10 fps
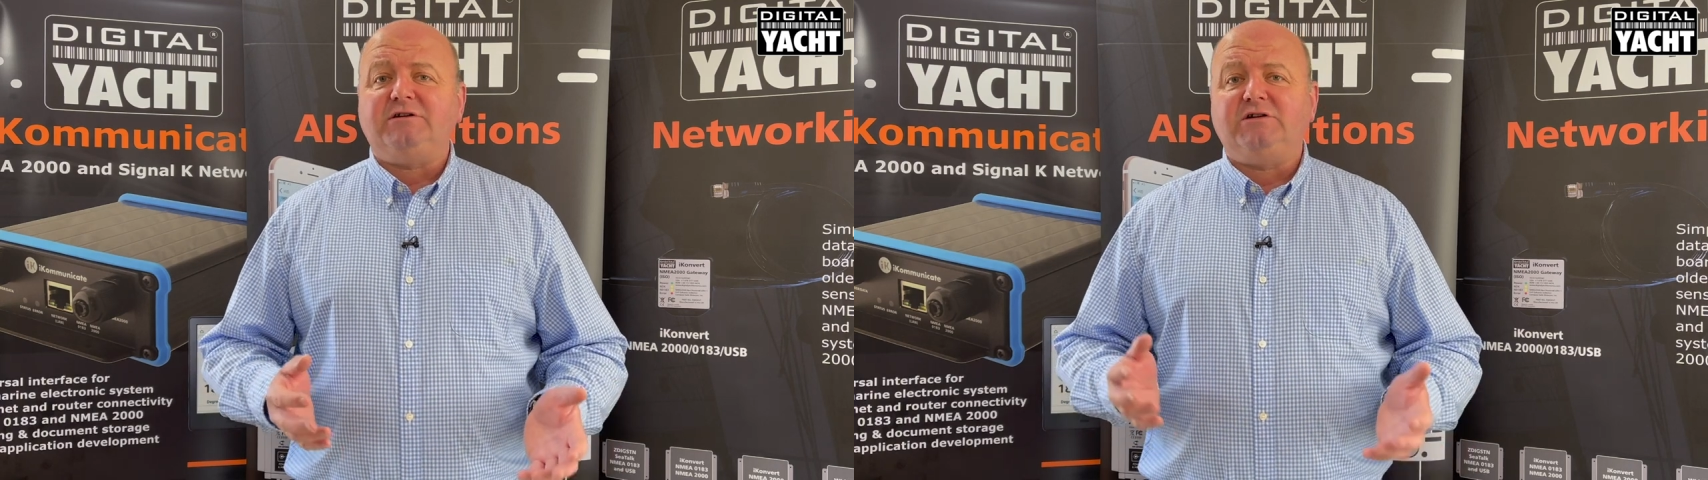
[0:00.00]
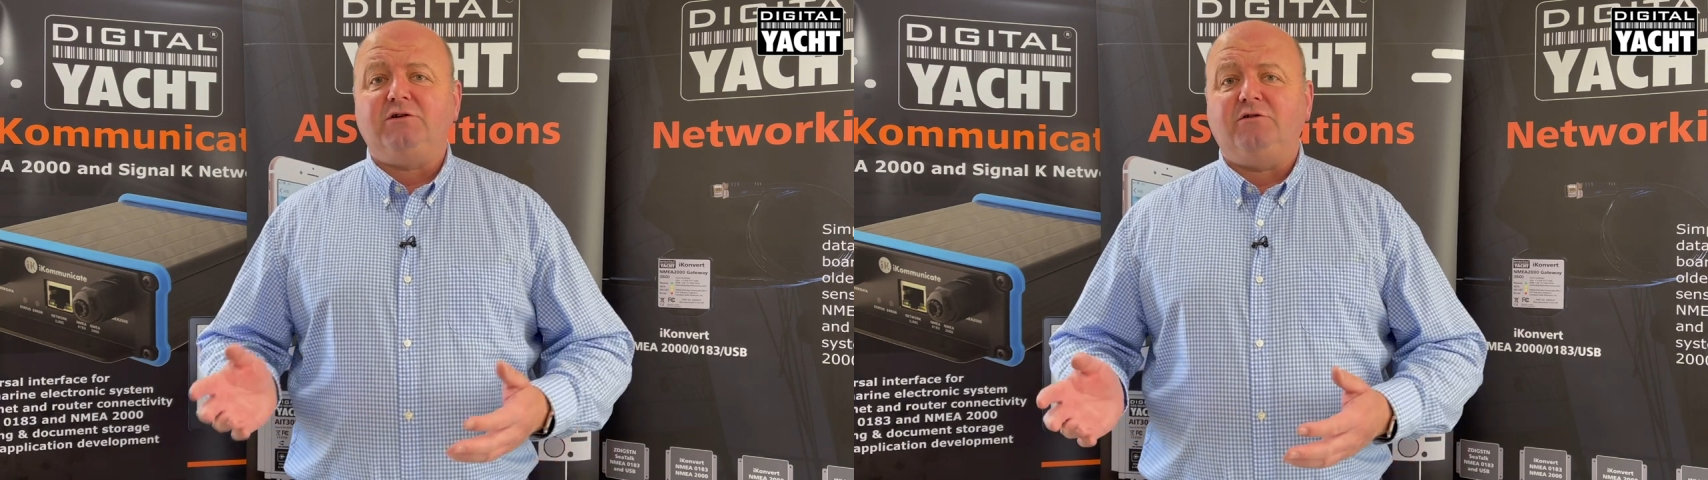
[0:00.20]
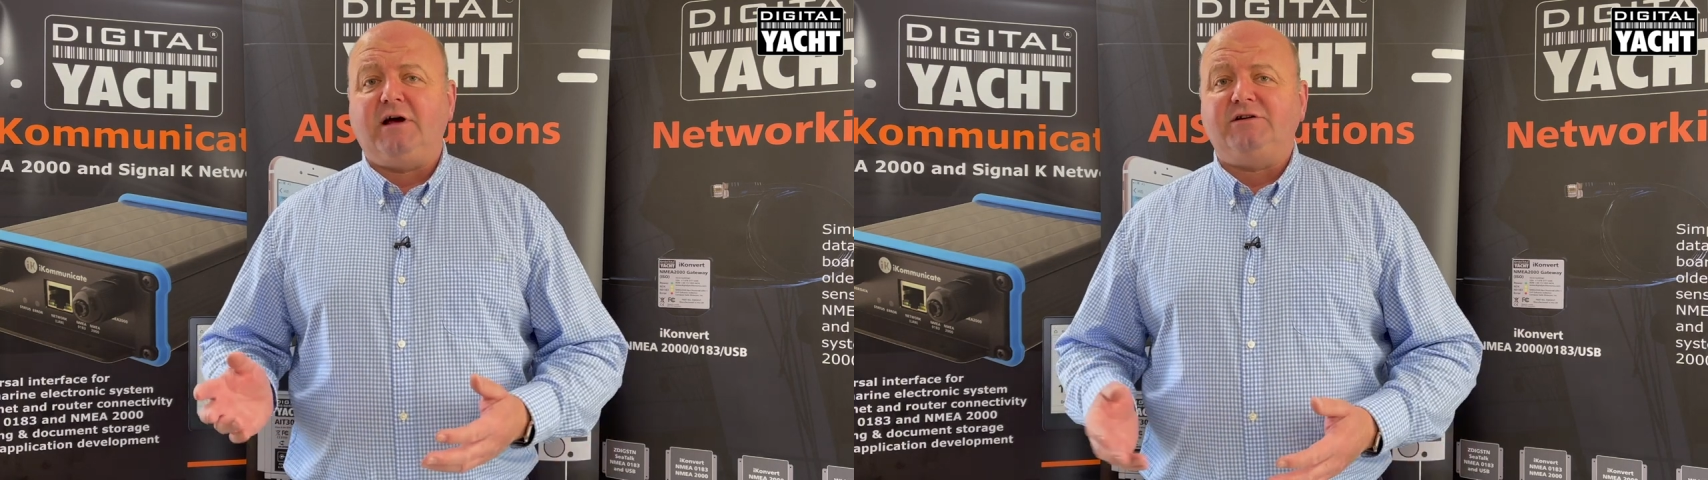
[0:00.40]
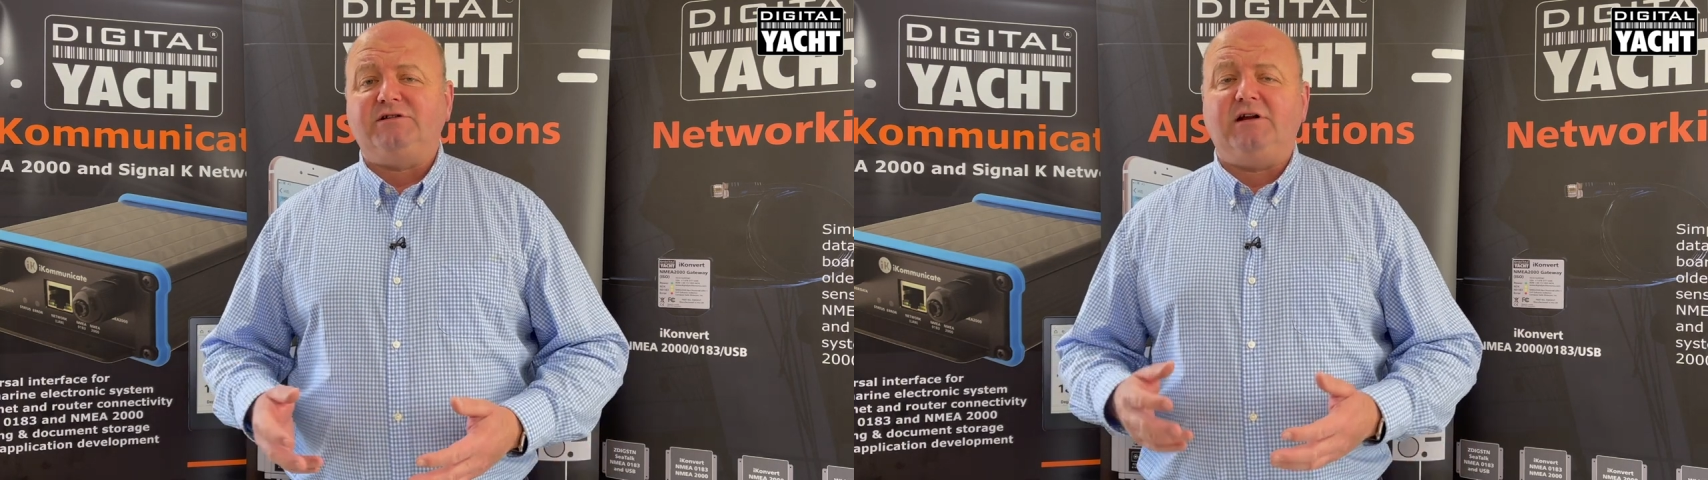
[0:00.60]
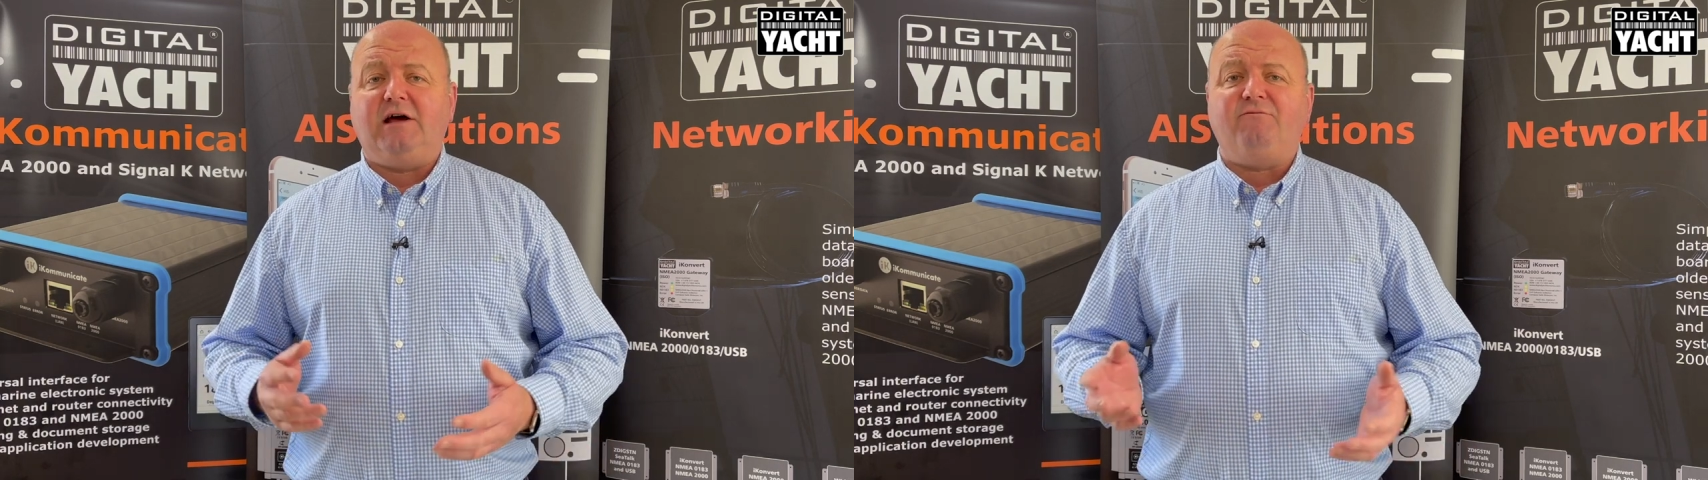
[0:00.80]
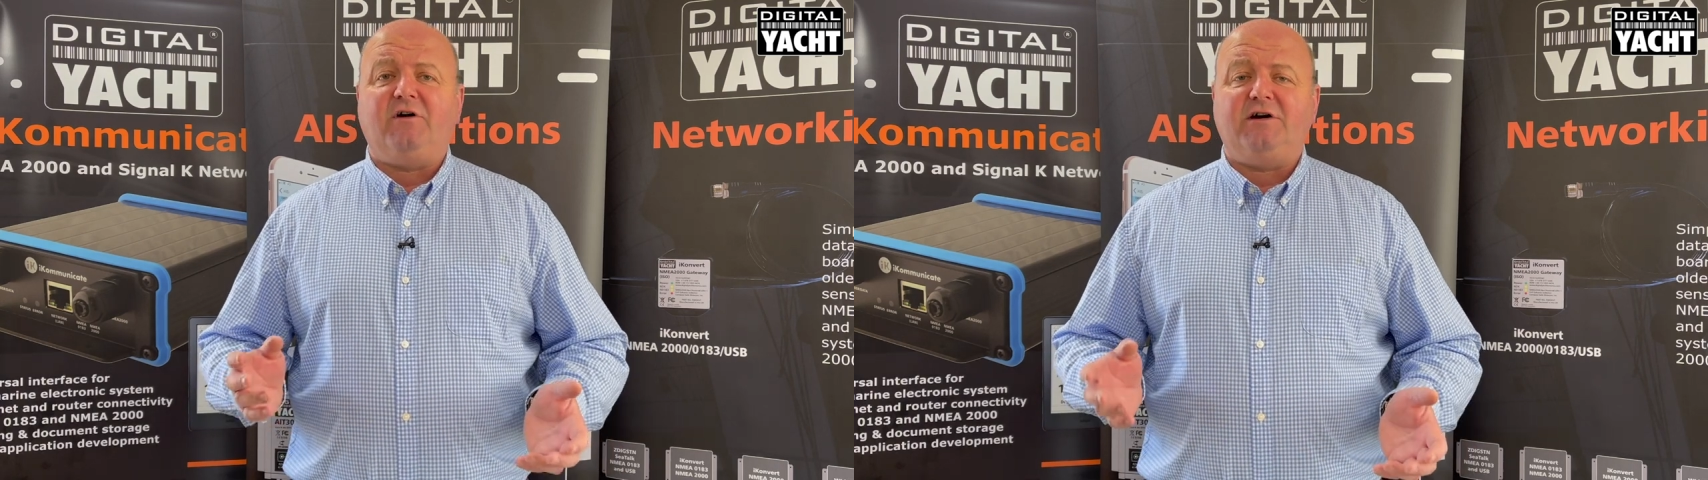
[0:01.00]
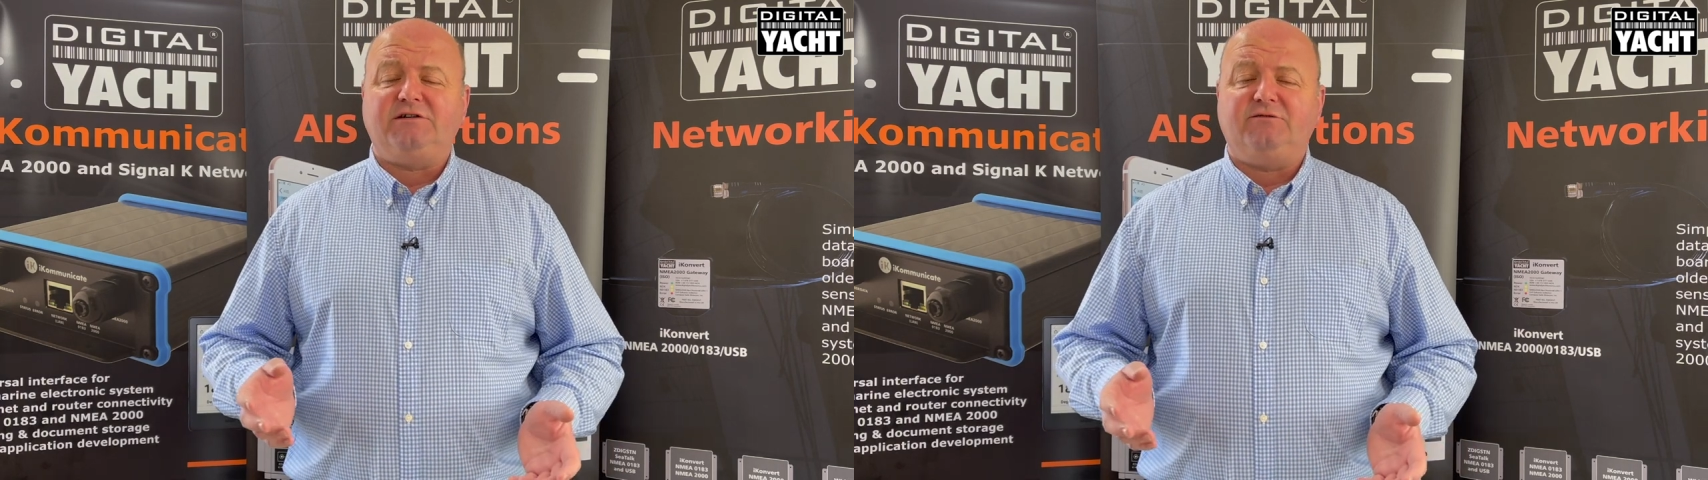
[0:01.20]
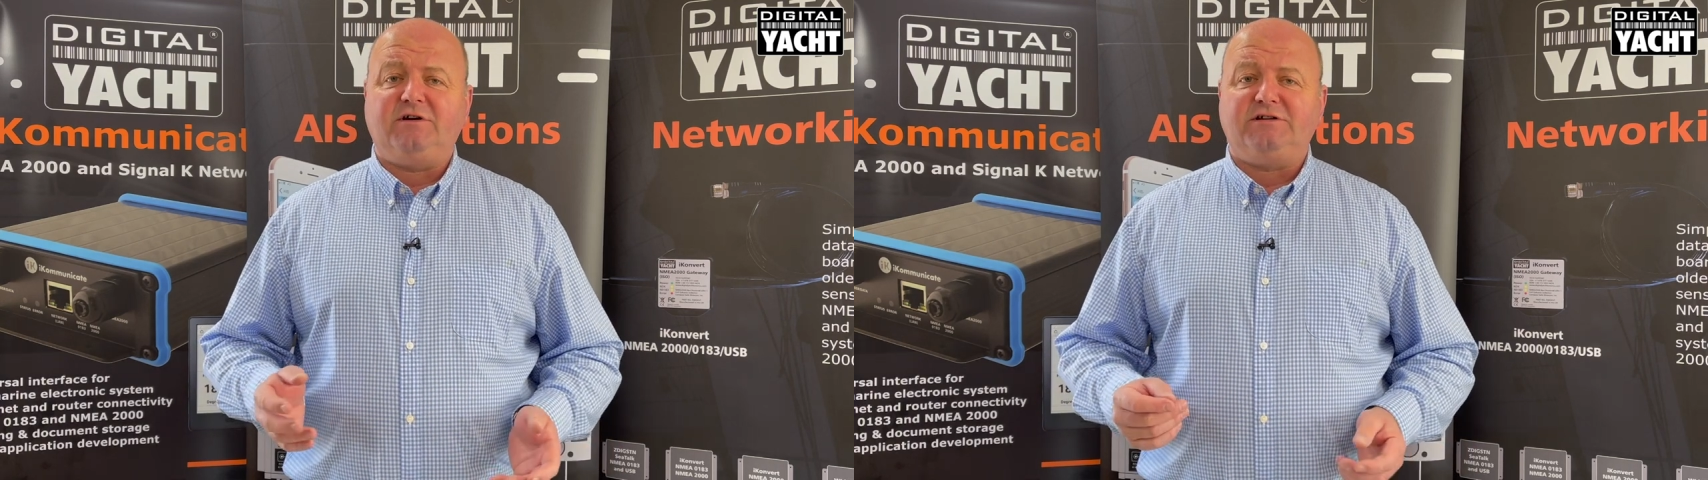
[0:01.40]
to 2000 and vice
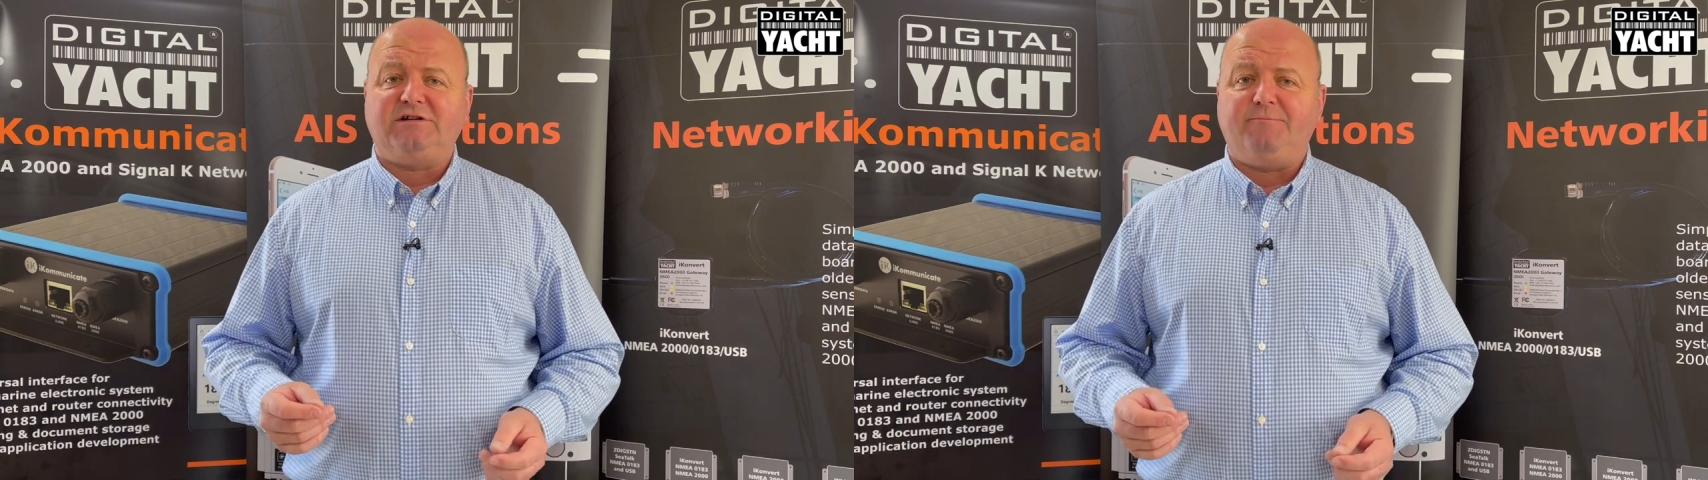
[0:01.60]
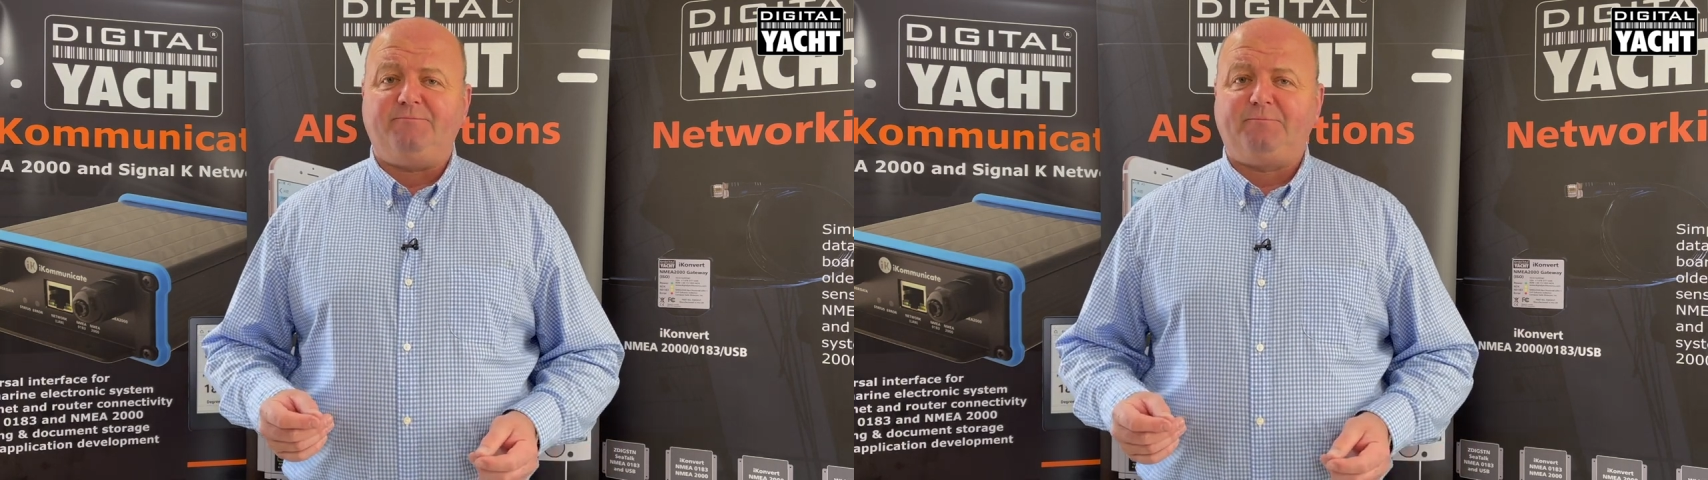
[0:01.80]
versa.